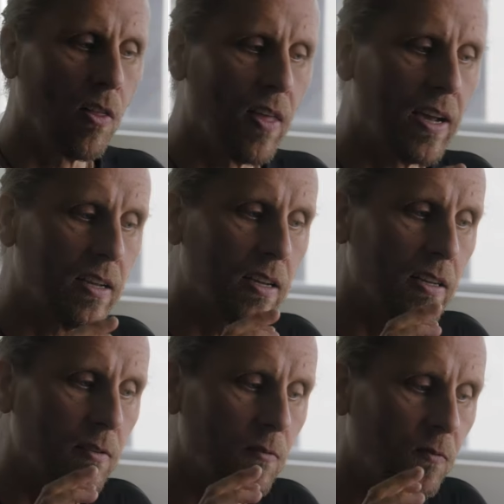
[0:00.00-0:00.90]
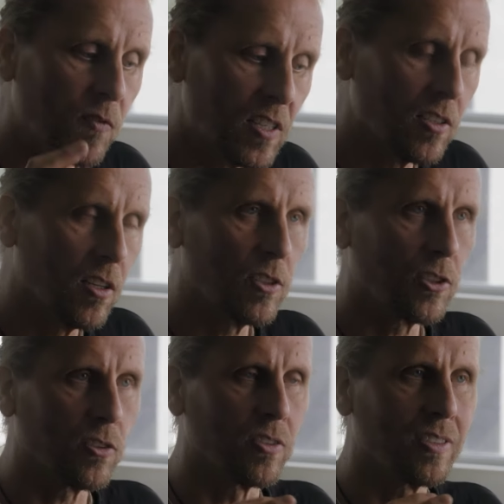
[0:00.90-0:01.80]
that
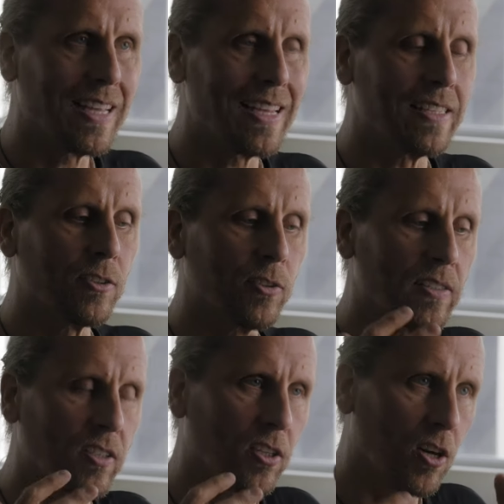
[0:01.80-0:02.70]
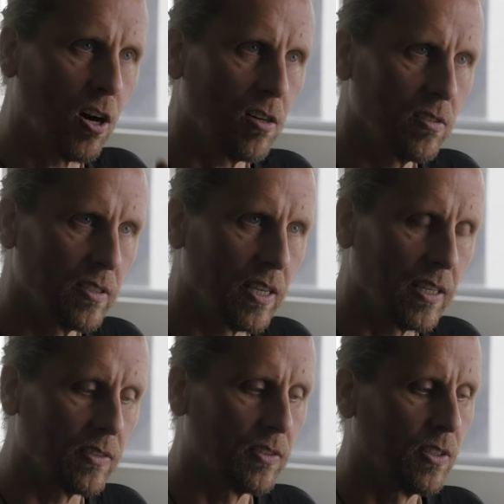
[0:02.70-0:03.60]
physiological state creates a
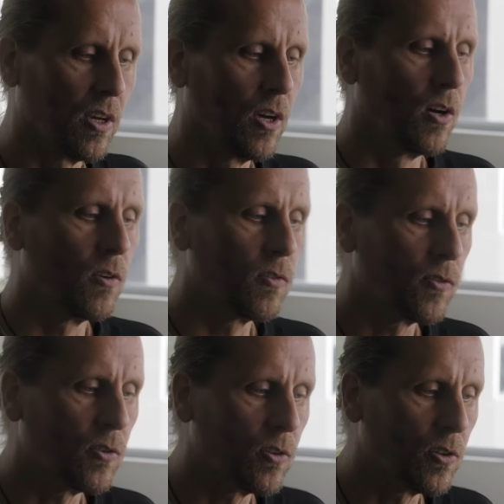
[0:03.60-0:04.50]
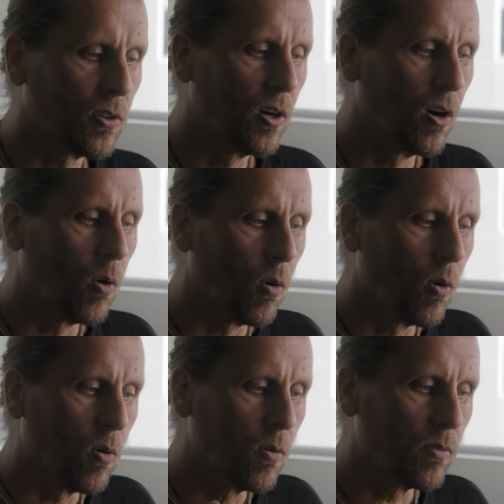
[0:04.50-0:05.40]
context for
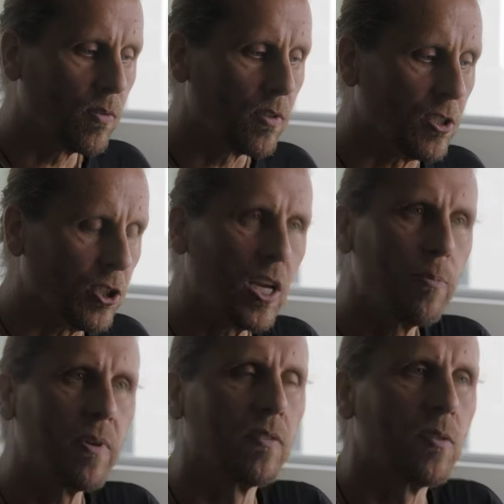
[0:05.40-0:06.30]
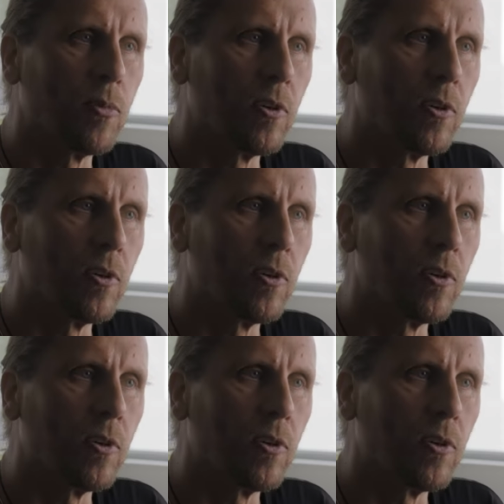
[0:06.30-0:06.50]
the shaping of the